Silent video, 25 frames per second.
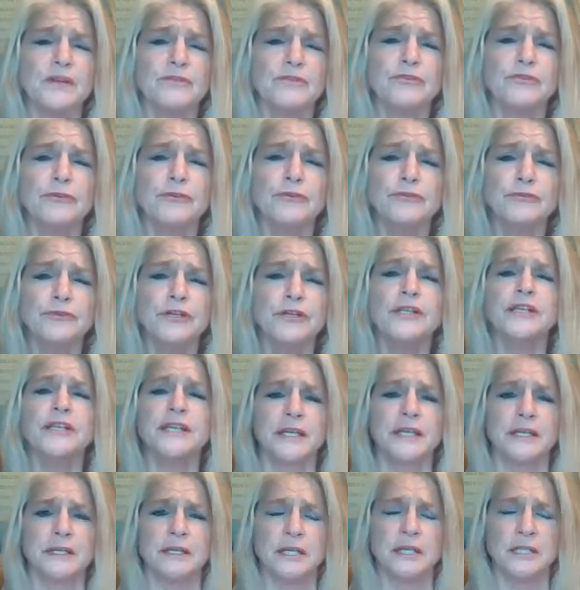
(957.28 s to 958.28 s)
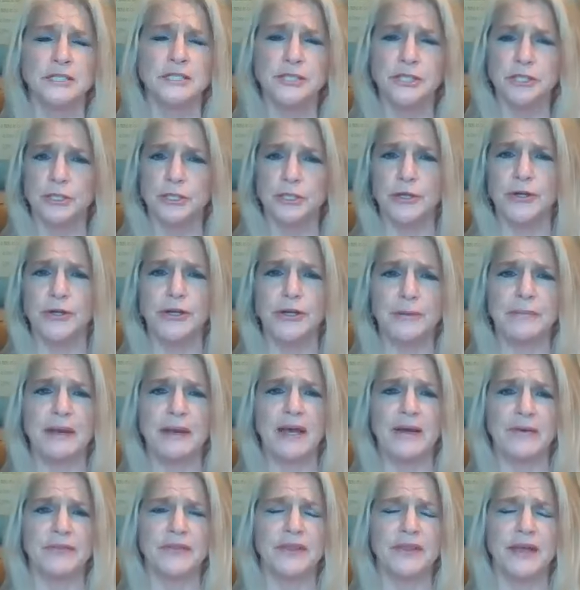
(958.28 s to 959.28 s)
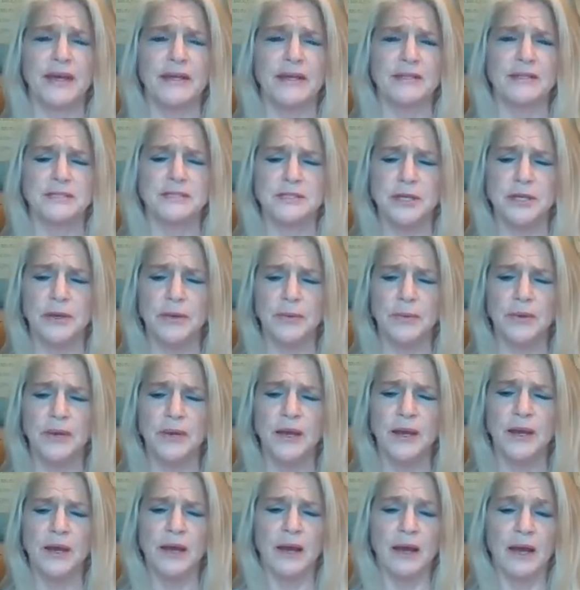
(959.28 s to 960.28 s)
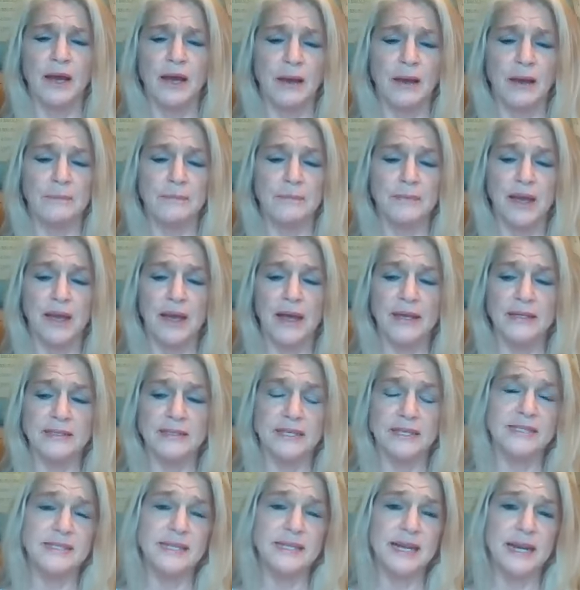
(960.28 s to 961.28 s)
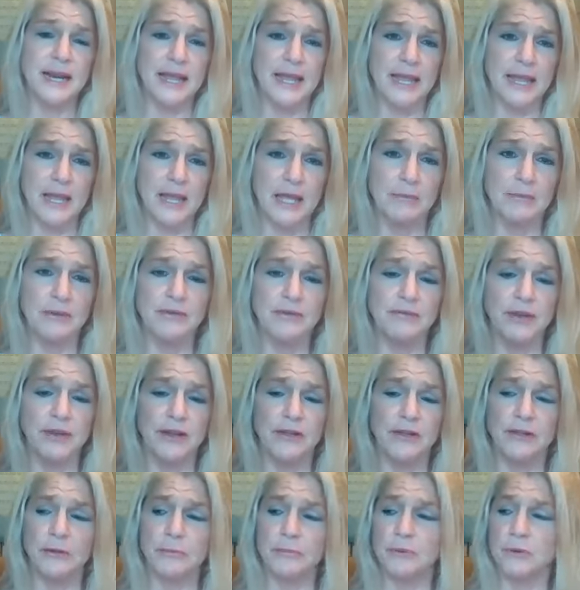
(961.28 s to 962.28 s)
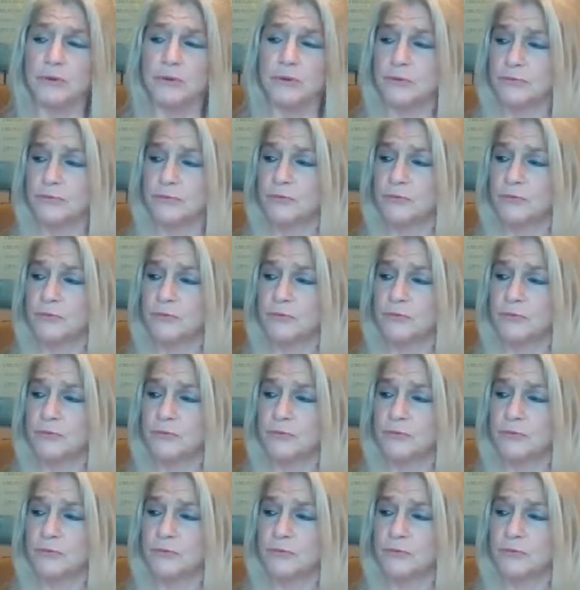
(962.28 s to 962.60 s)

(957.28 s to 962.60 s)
fulfilling to learn about that. So as I said, I am available